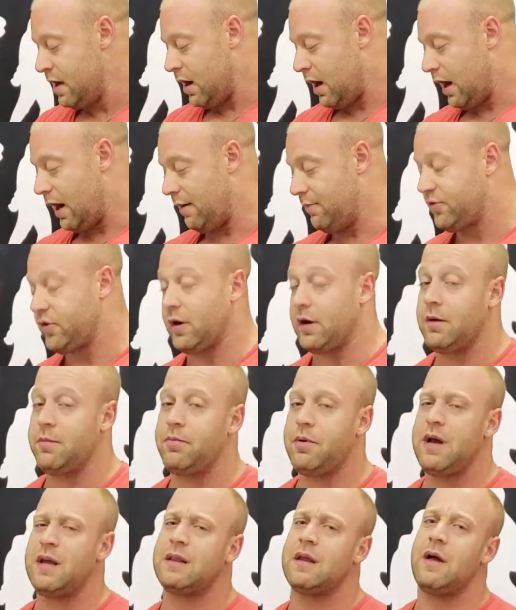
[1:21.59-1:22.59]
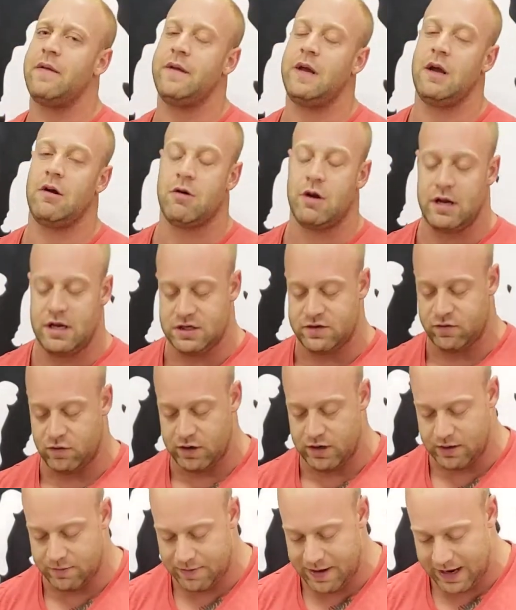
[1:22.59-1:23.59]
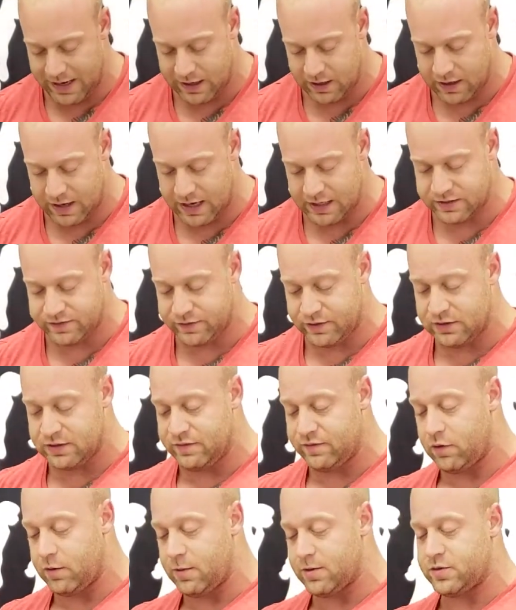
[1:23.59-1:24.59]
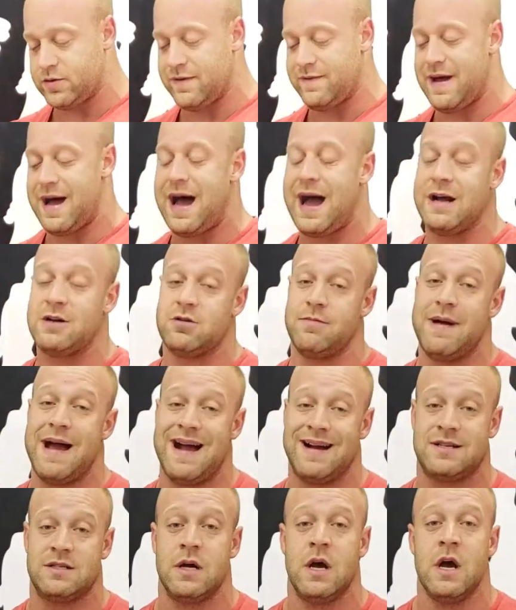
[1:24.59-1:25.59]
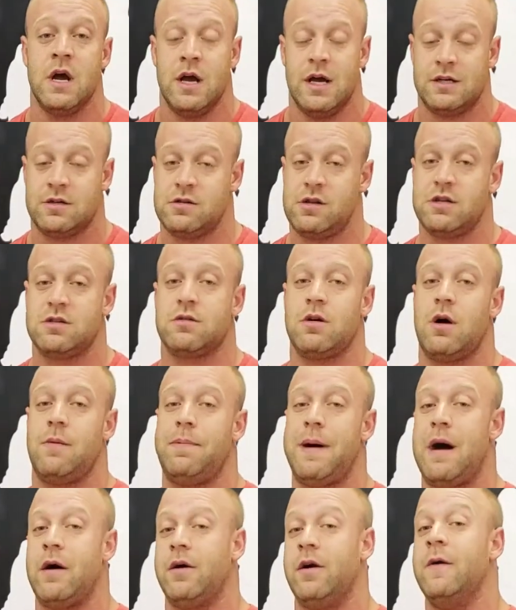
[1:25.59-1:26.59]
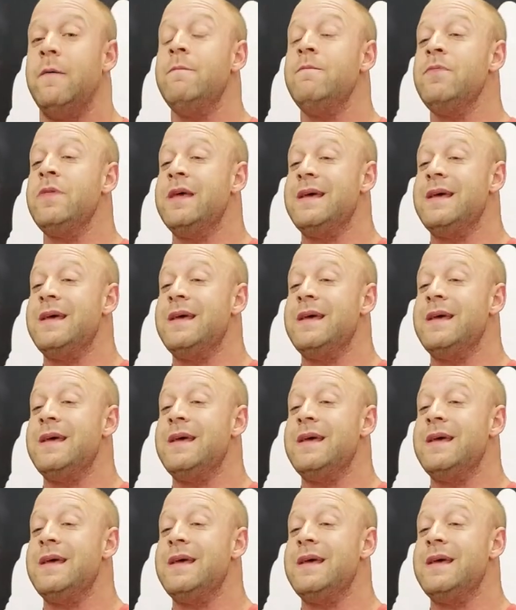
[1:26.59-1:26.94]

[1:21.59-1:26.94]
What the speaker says: So I'm going to break down the ingredients for you in the back here, guys. First and foremost, we have the Hydromax. It's glycerol powder.